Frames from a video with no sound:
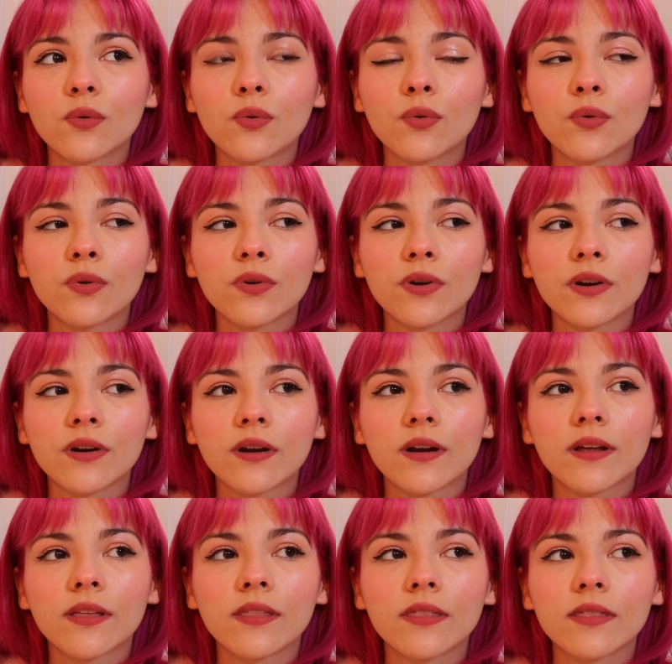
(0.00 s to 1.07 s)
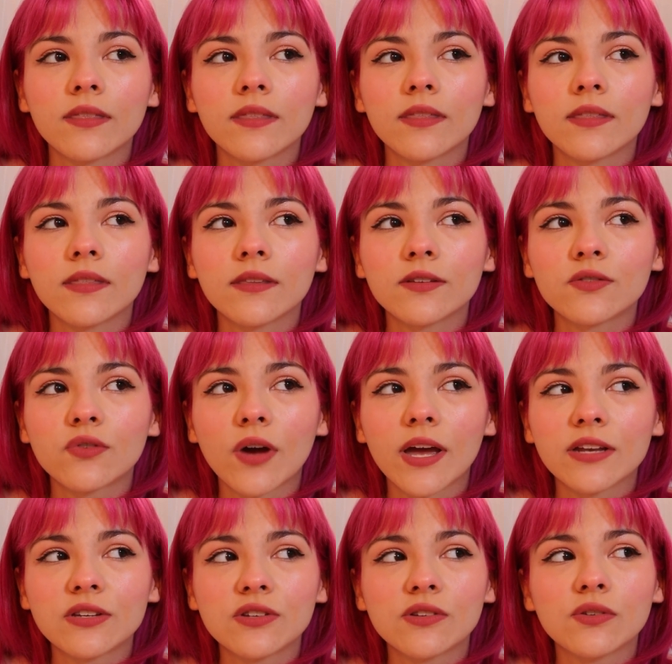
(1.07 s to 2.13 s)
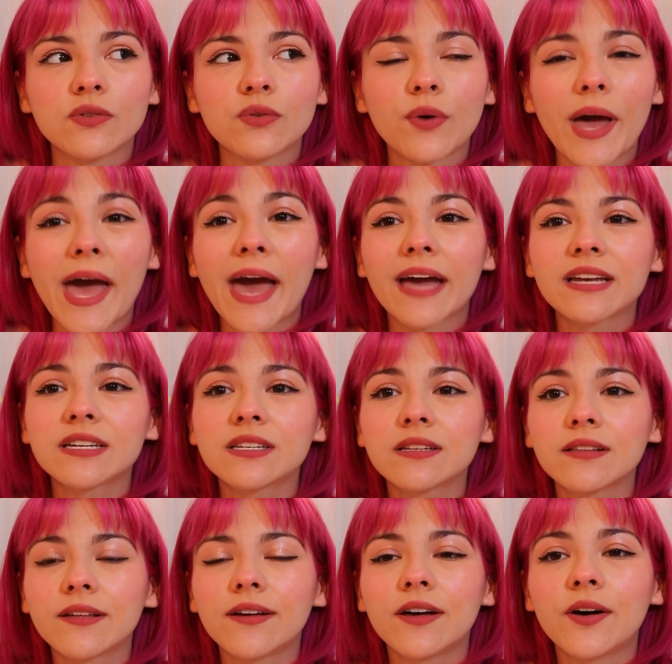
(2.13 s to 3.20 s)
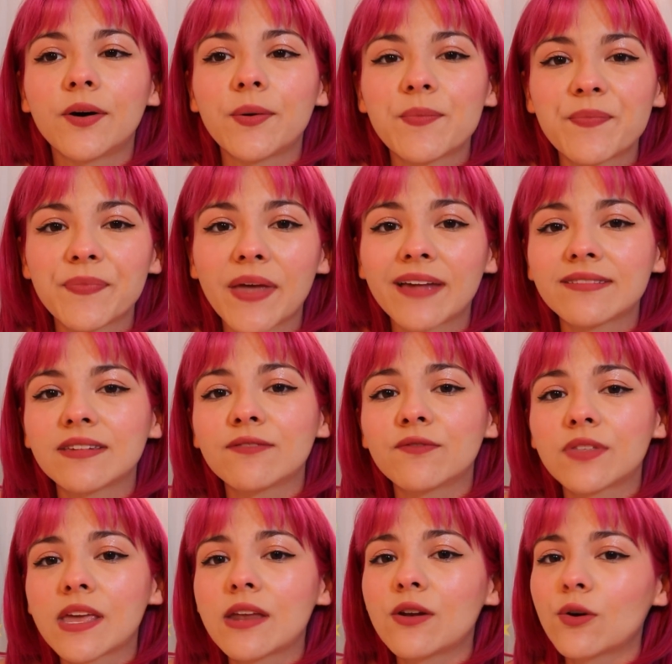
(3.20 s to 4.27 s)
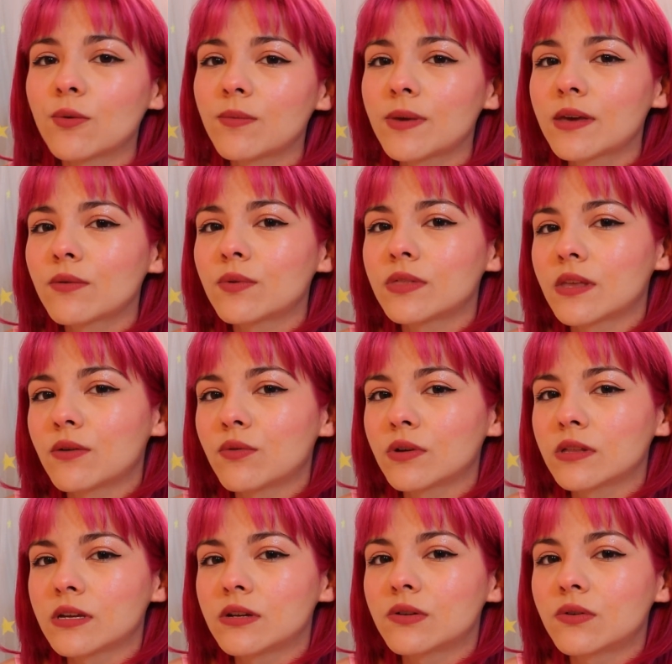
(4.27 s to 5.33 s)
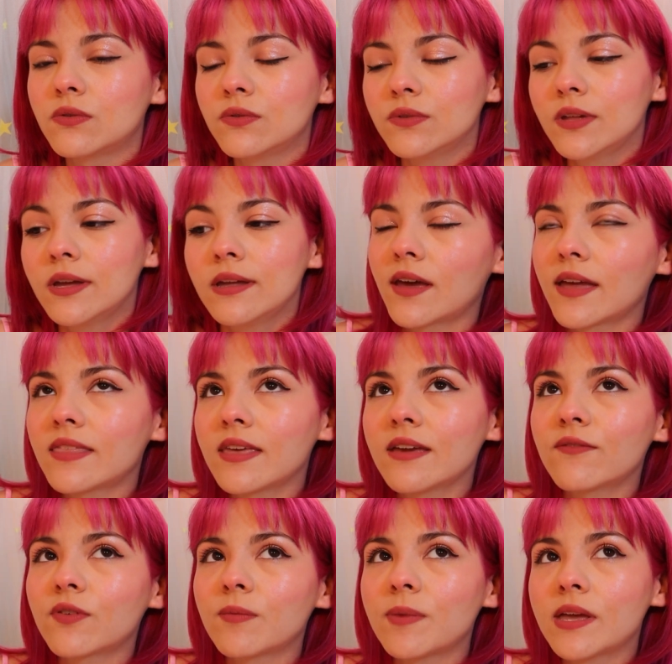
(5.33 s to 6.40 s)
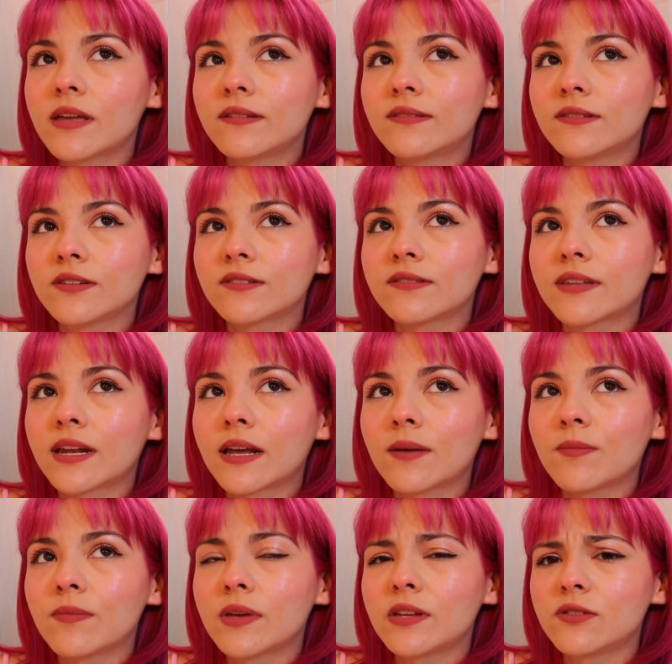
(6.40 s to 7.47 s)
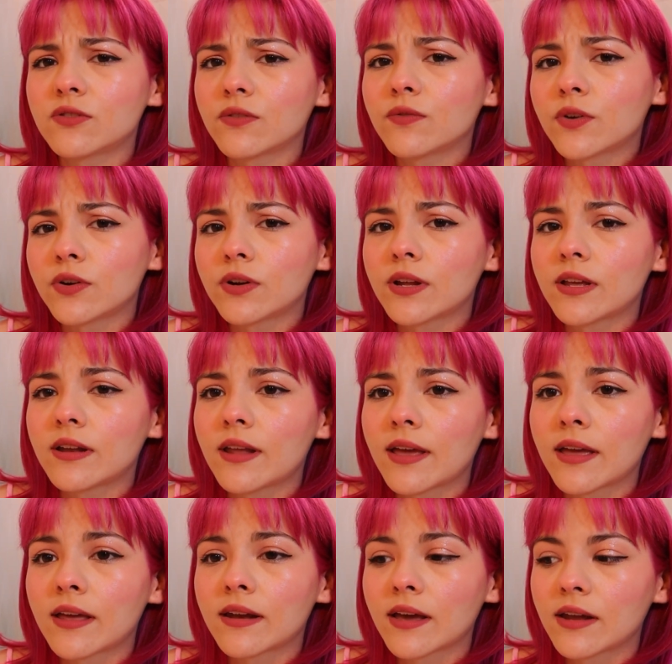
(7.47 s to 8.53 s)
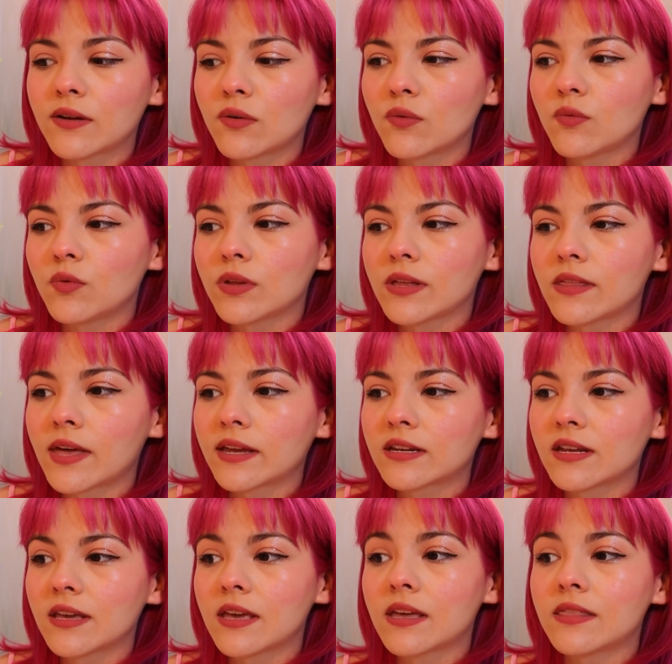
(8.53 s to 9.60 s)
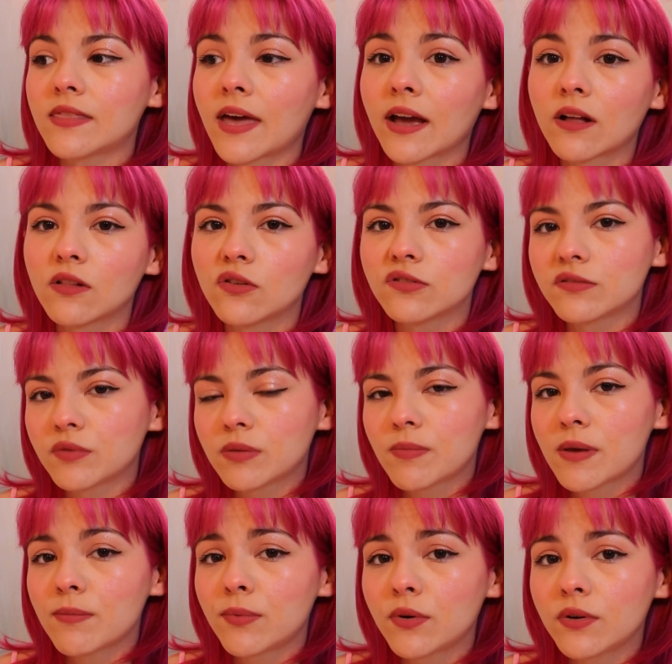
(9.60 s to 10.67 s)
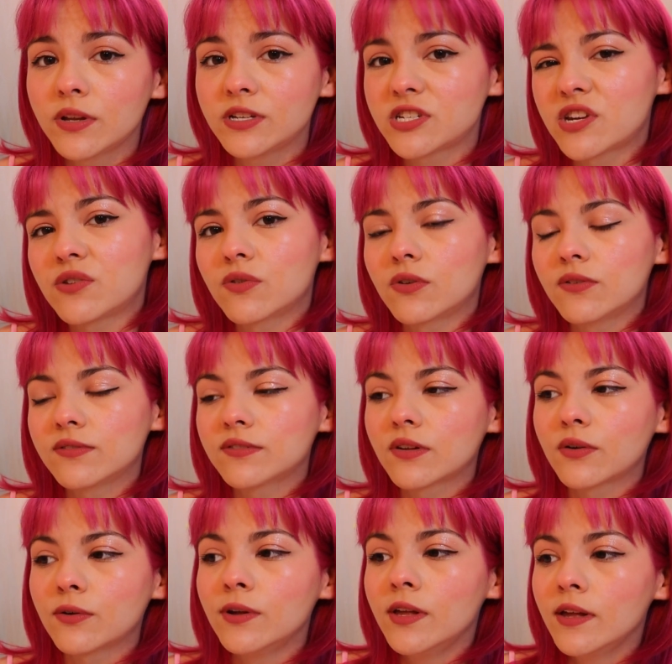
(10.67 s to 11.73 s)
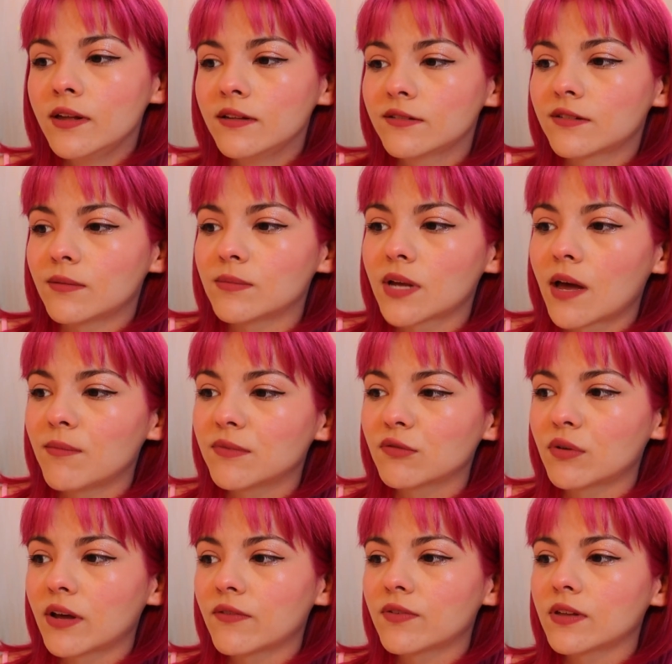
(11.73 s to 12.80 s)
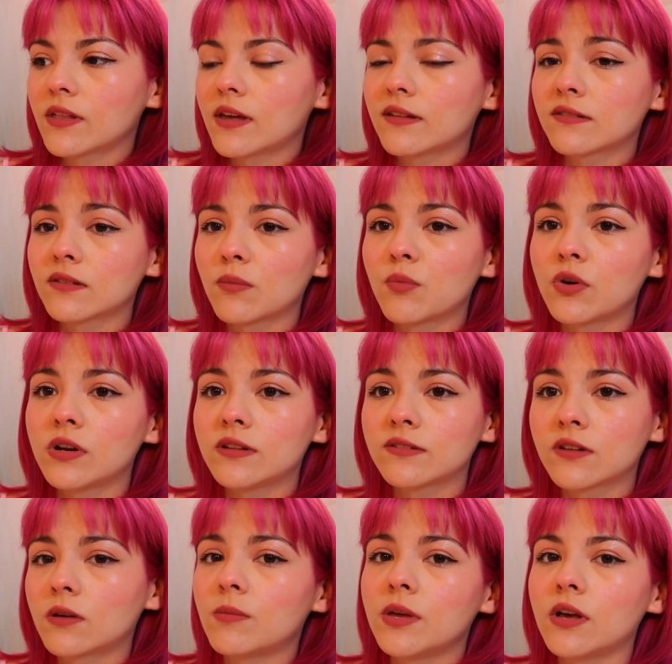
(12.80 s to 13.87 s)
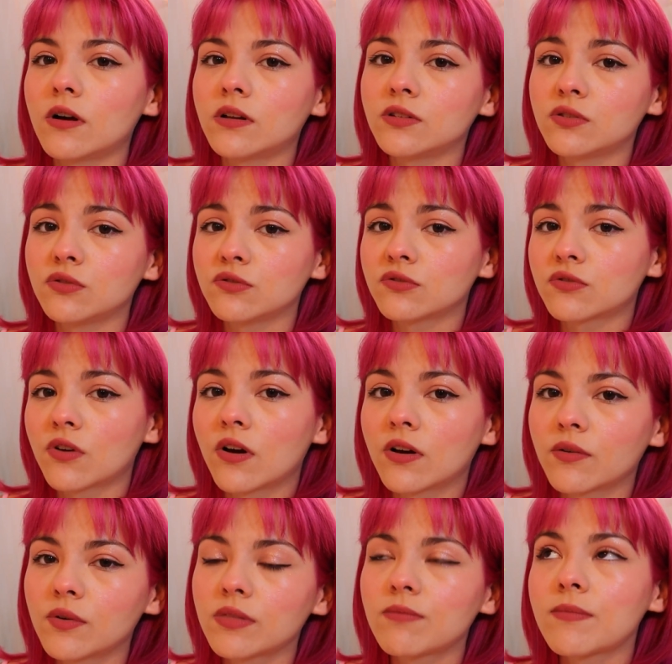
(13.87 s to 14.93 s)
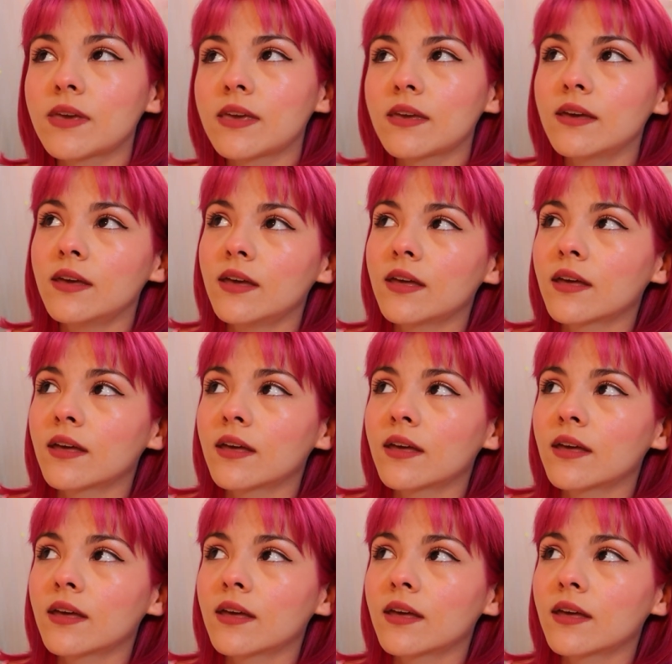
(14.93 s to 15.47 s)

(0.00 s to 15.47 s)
or try to act as if they know me when they really don't. I think for me it's just that I'm introverted and I don't really like to get that close with people in general, so sometimes when I feel like someone is coming on too strong with me,